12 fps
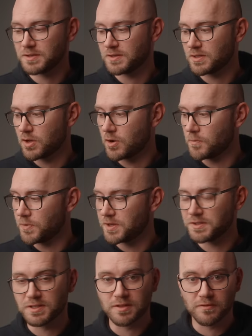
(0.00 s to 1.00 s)
So
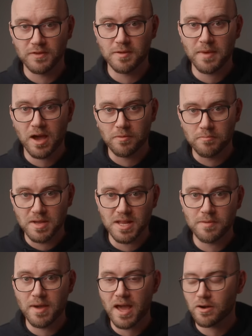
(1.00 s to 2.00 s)
this is a V-mount
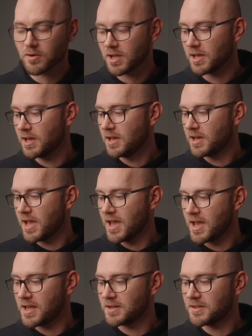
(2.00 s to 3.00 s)
mini battery
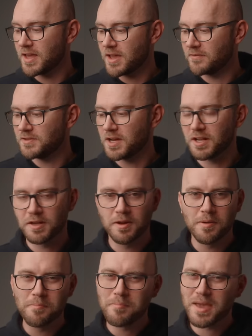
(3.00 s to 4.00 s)
and they've done an
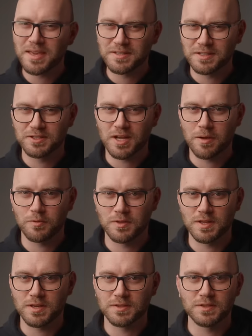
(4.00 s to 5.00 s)
amazing job with these.